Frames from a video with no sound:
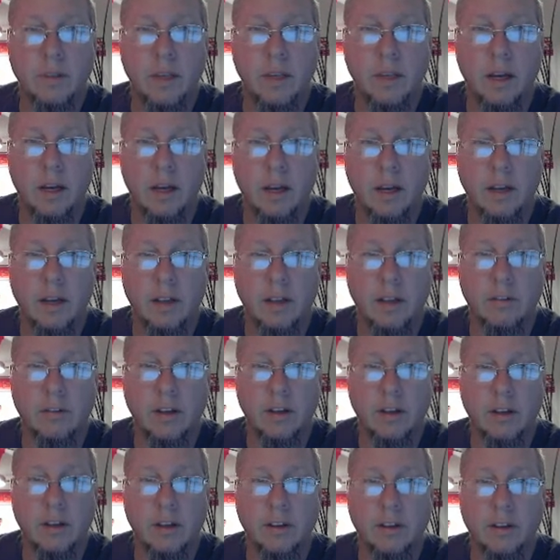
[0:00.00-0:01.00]
I
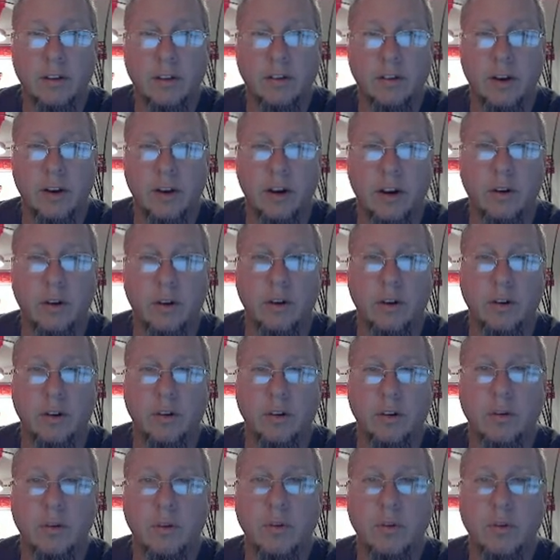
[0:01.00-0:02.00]
click on the little arrow here.
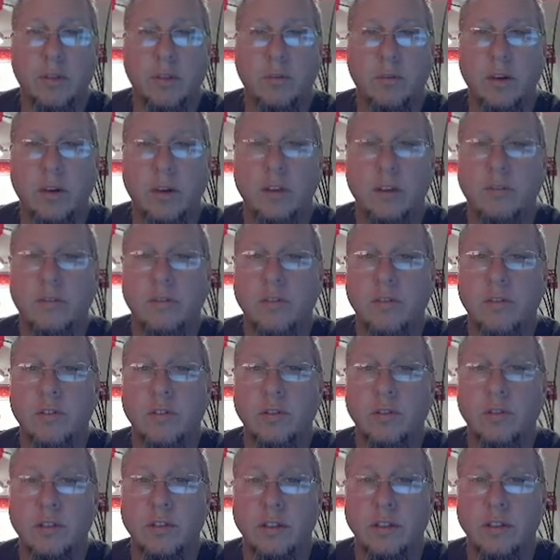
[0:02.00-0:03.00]
Normally 3D view
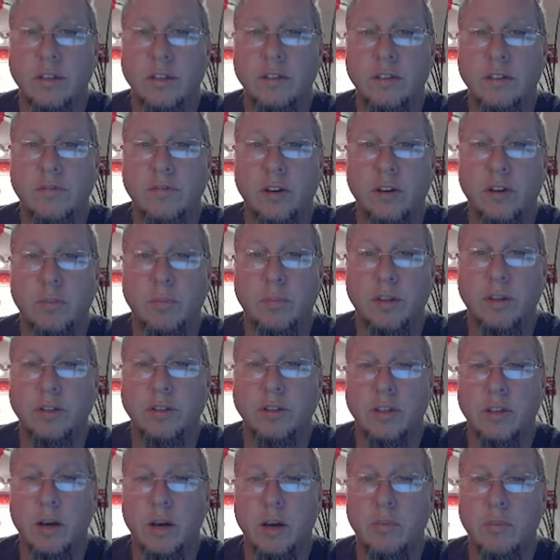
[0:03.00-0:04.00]
is the default, but there's
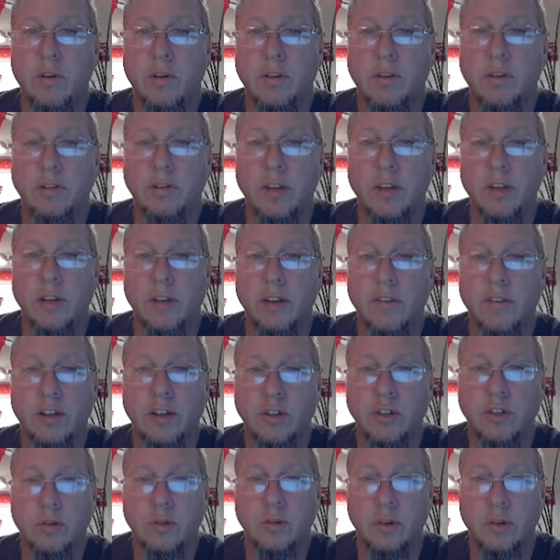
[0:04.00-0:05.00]
a couple others that I've not
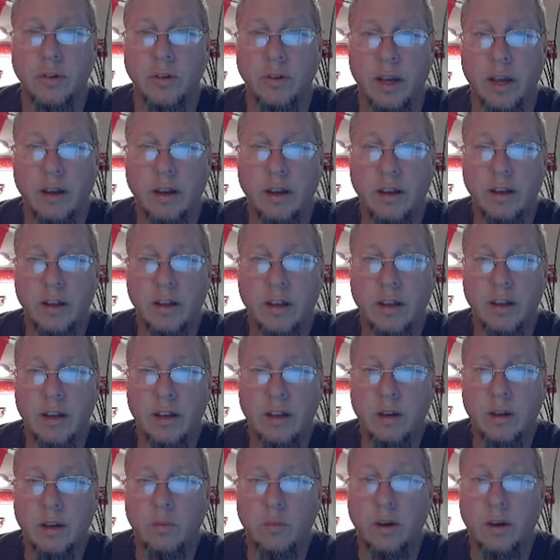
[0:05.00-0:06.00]
shown you yet.
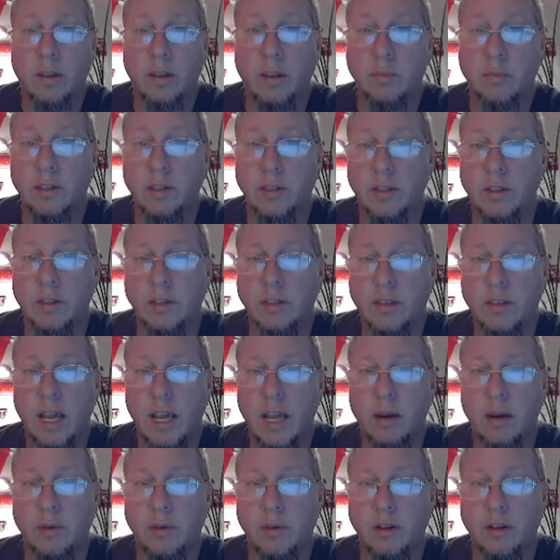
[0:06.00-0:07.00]
One of them is this
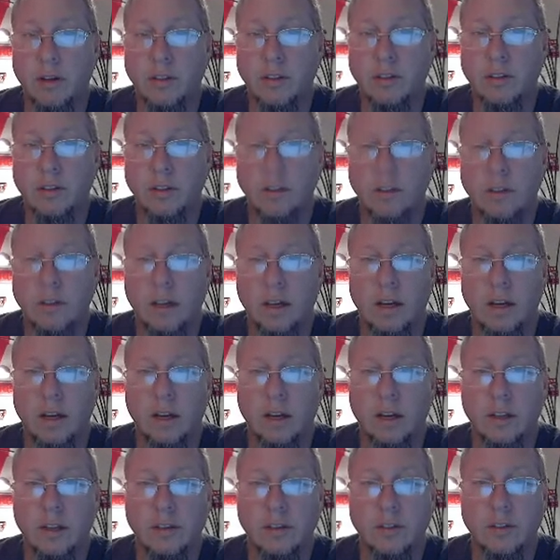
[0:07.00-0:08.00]
camera, and it's
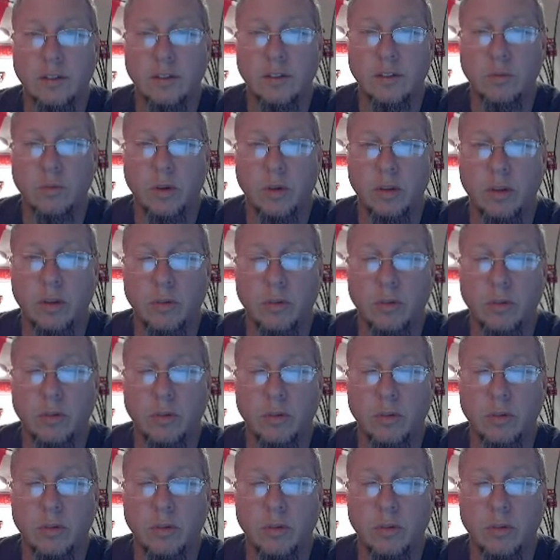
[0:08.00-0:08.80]
this is what you would use